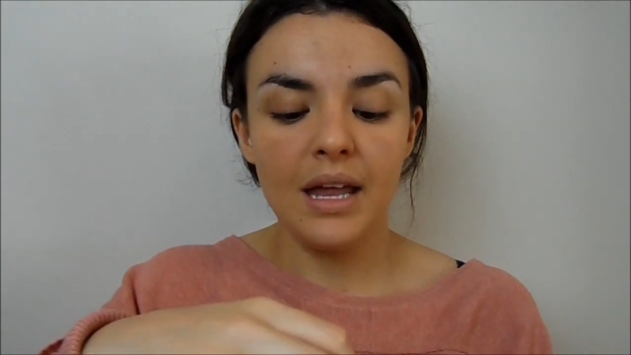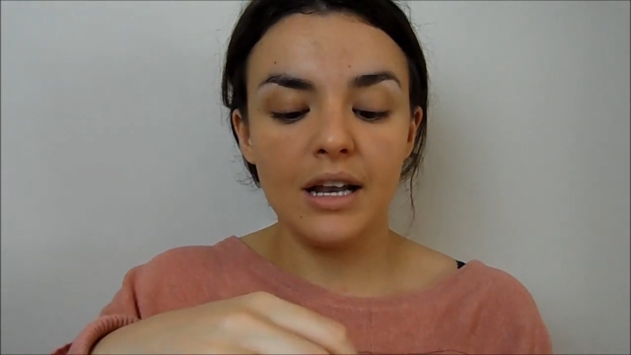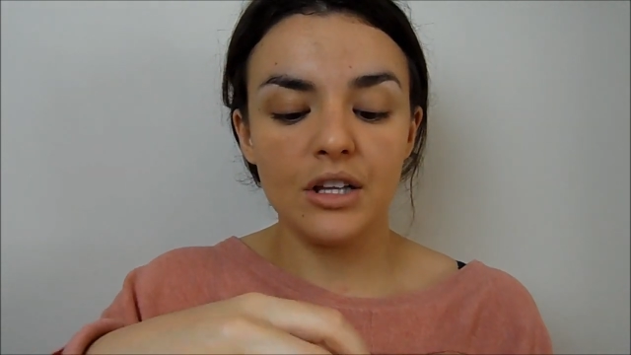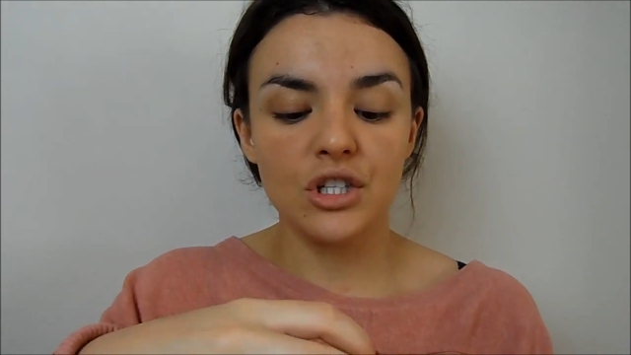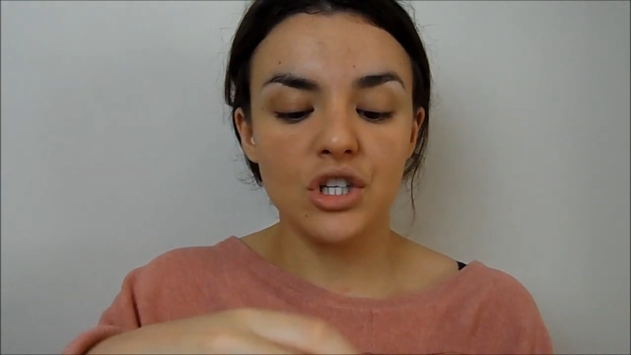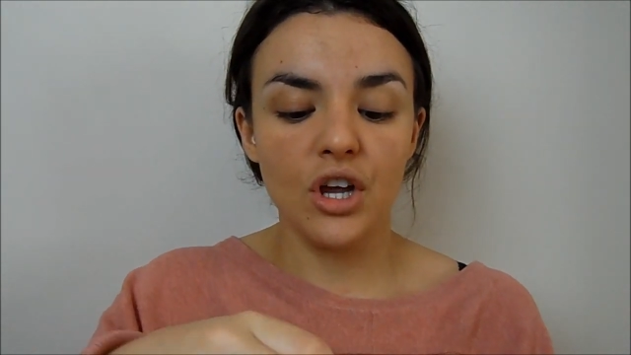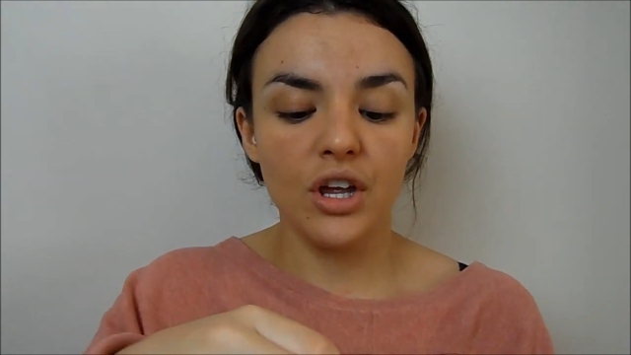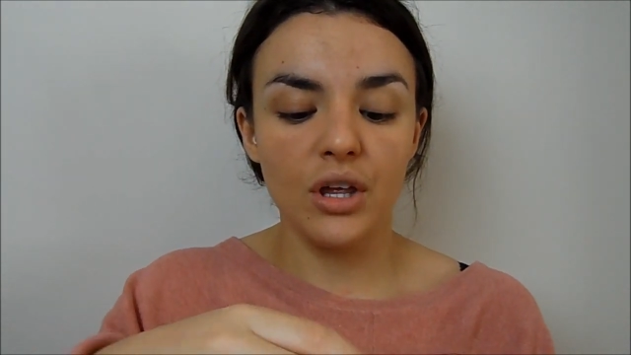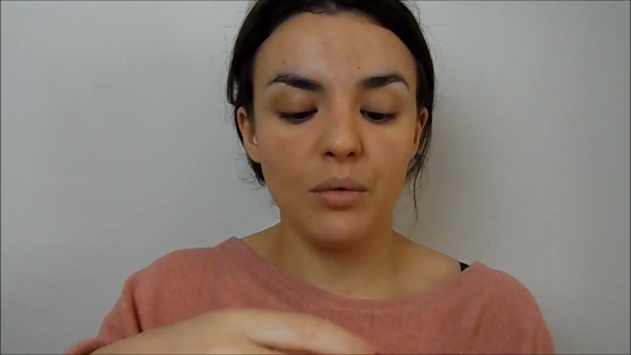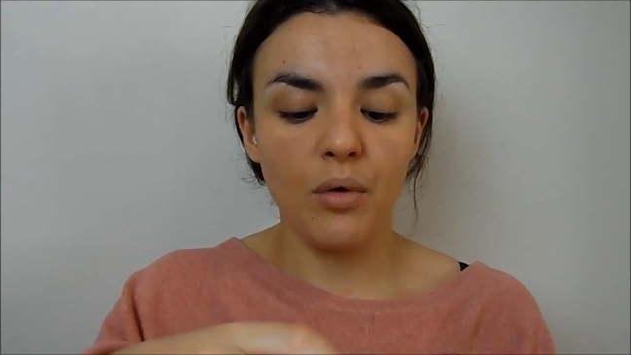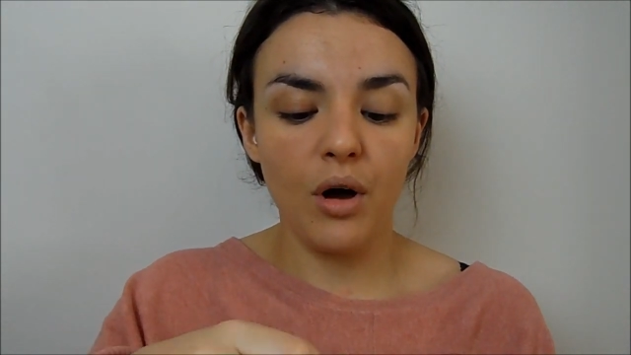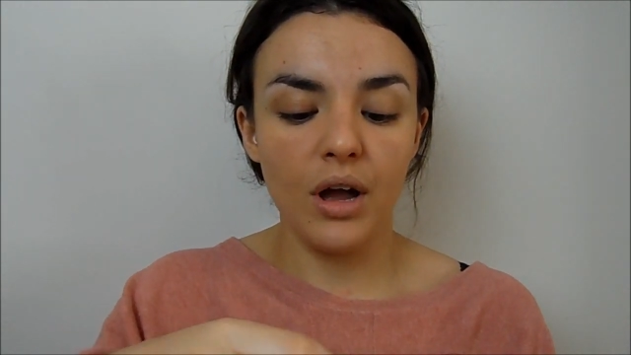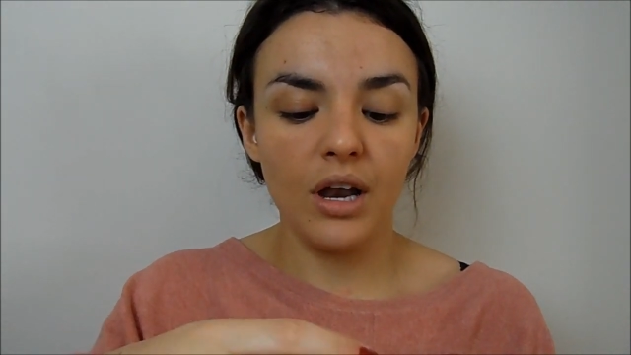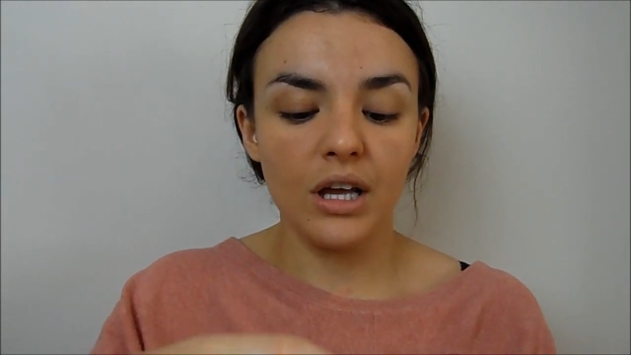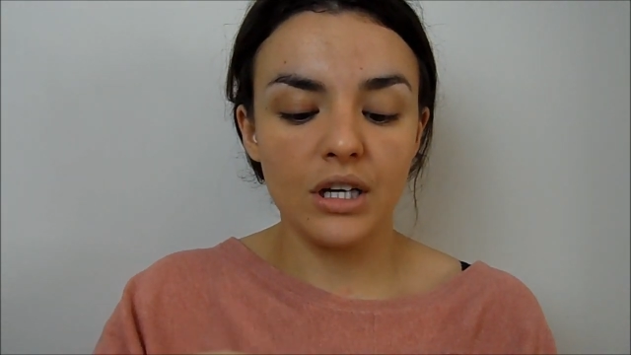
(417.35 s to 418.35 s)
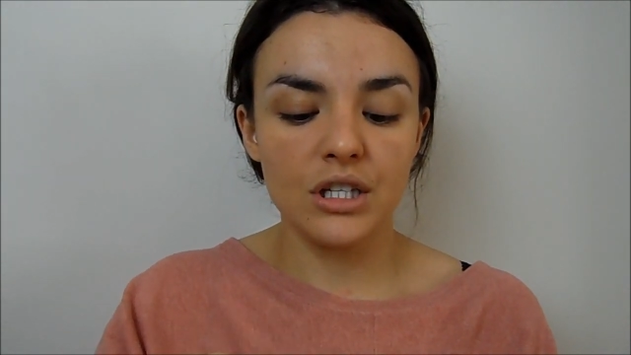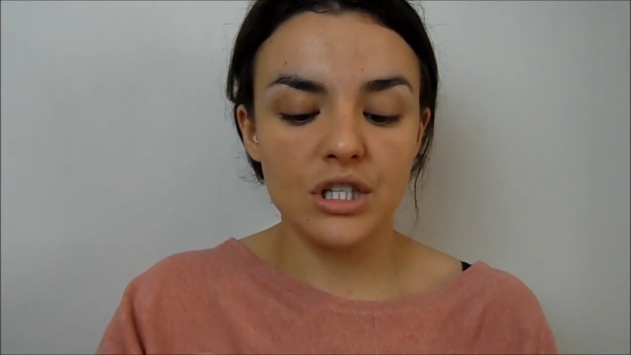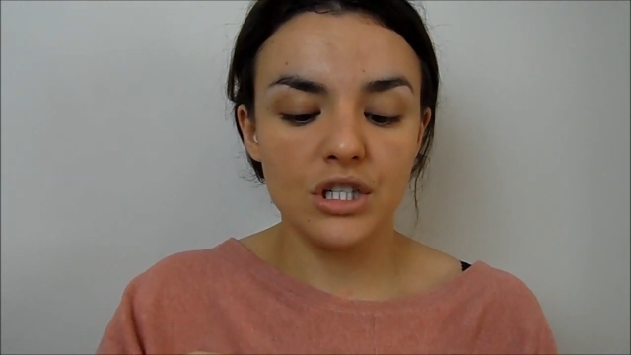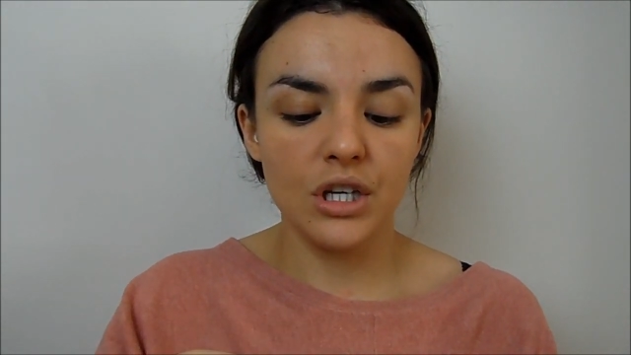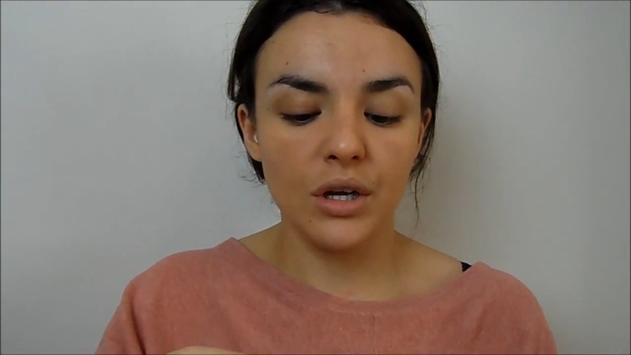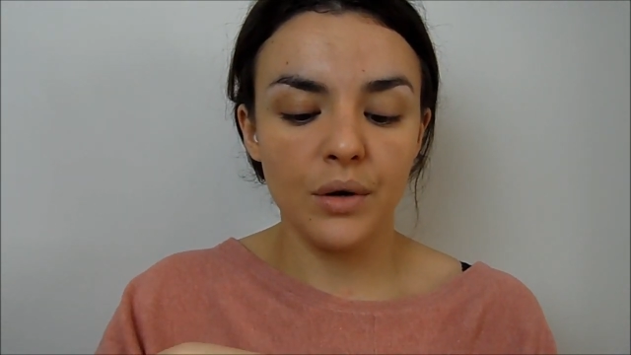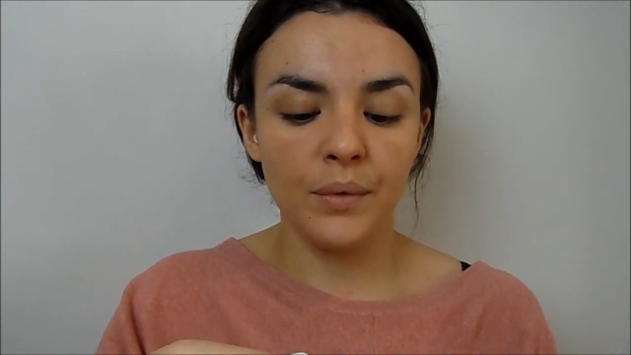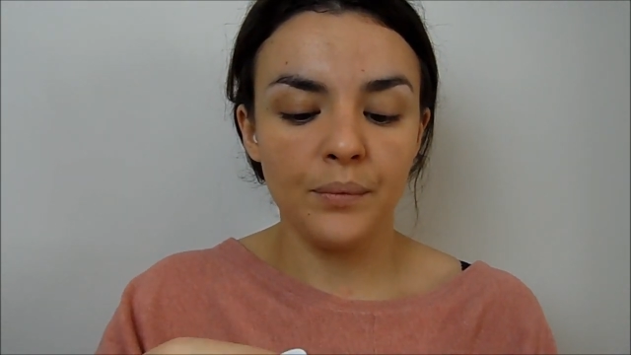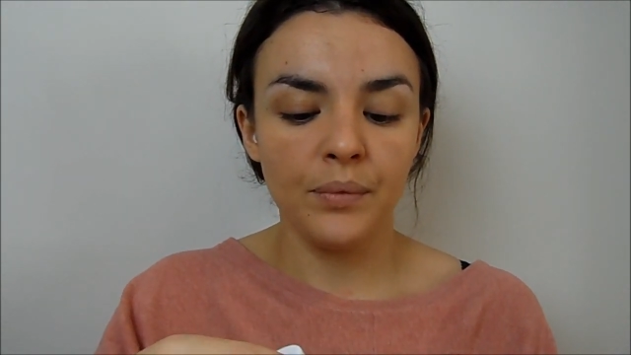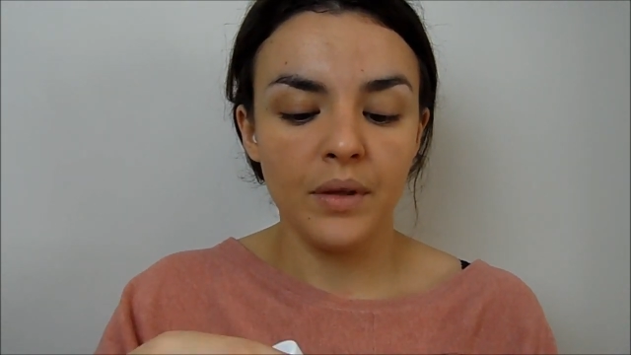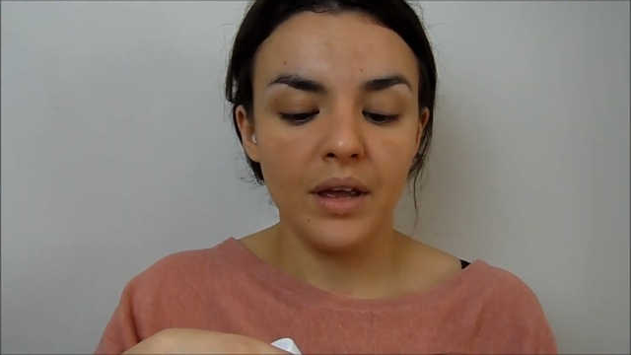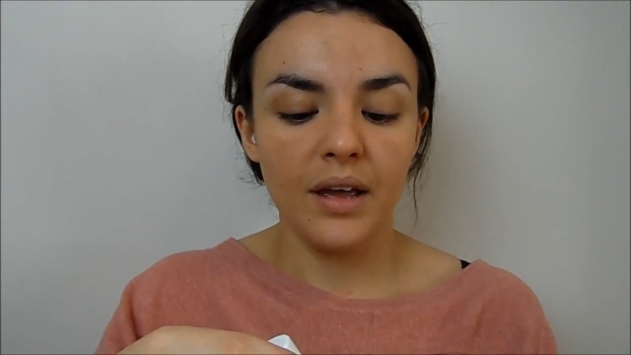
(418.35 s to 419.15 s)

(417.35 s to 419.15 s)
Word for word: And I'll show you what I like to do.